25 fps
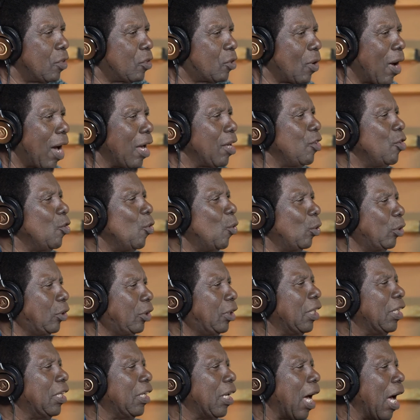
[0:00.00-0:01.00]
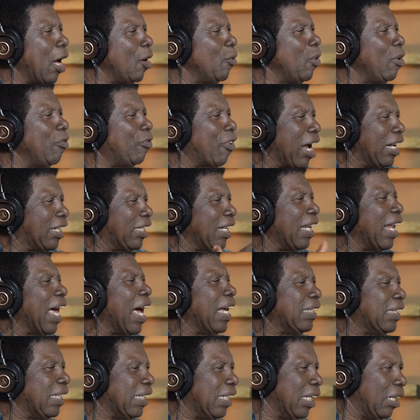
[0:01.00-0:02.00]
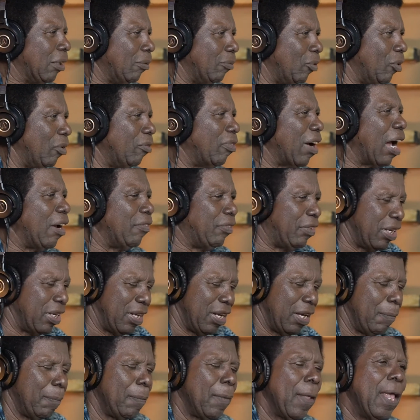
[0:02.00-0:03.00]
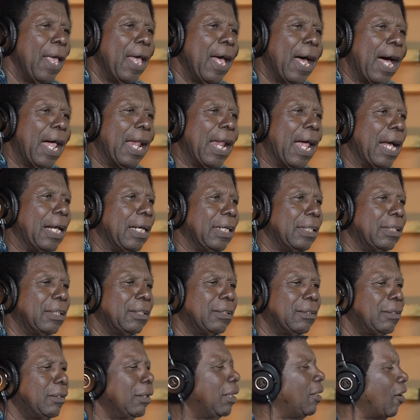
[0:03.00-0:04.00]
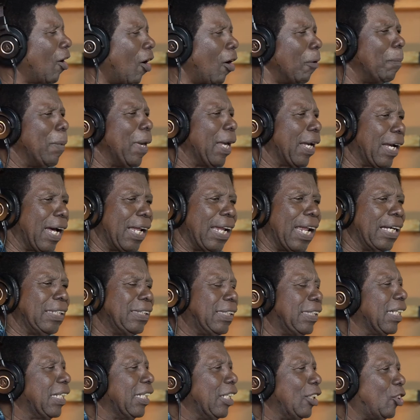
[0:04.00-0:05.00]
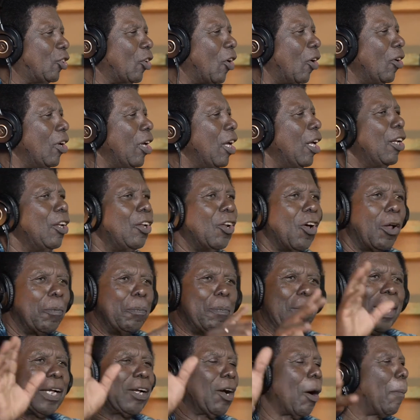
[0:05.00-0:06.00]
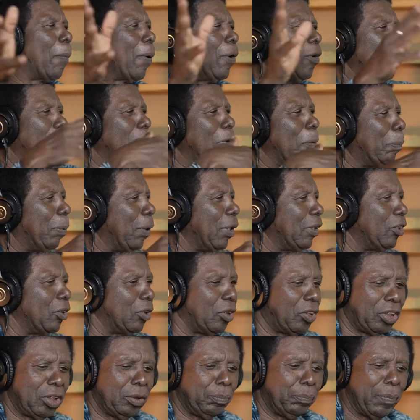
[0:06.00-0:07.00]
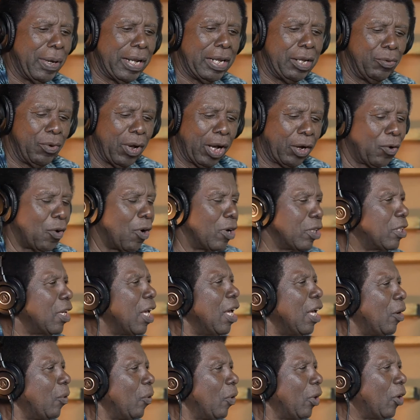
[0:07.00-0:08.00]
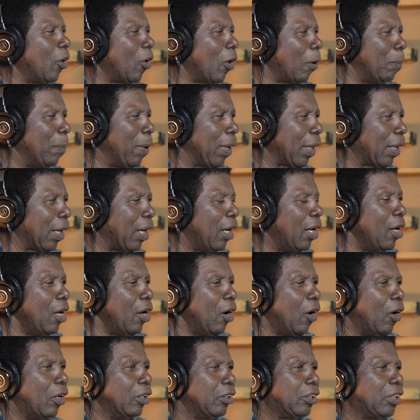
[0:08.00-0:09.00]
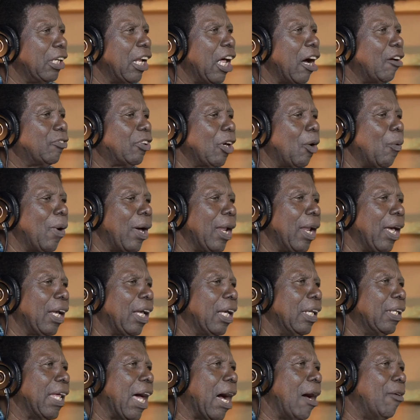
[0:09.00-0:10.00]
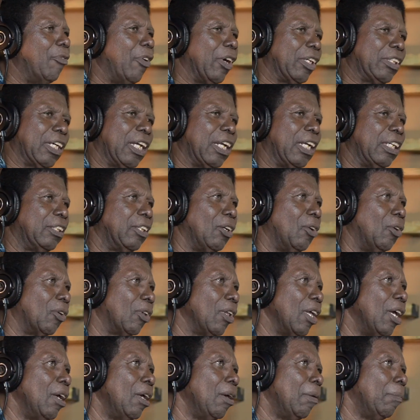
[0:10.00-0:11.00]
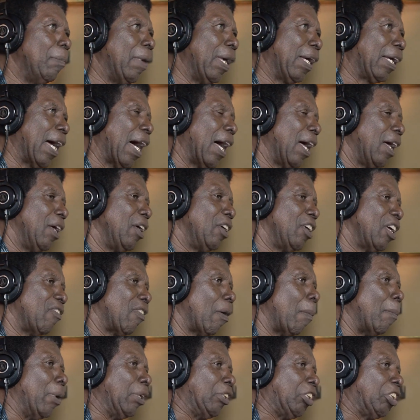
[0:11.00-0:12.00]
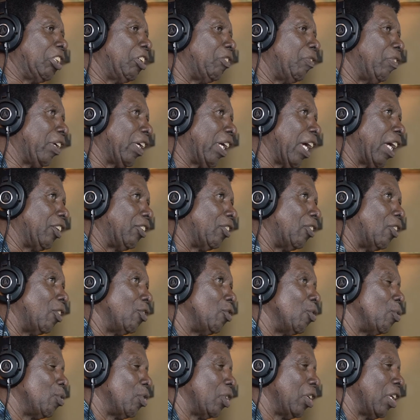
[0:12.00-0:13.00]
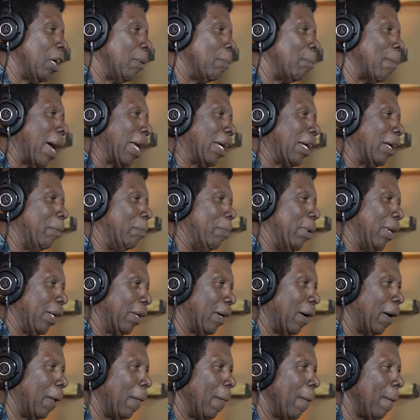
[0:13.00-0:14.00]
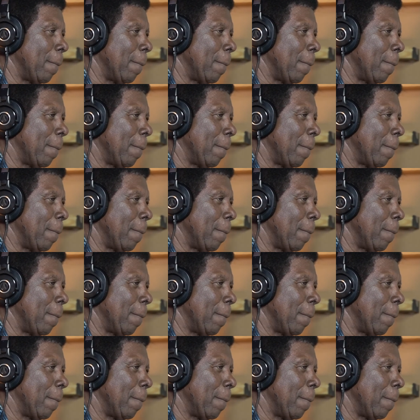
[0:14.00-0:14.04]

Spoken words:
So I revitalized the name, revived the name. And Lord Baker, and I sing the song, Lord Baker, up and down the place. You see many records with Lord Baker. Until after a while, I get that vexed and I say, look, Baker, you have a birth certificate, username, Michael Baker.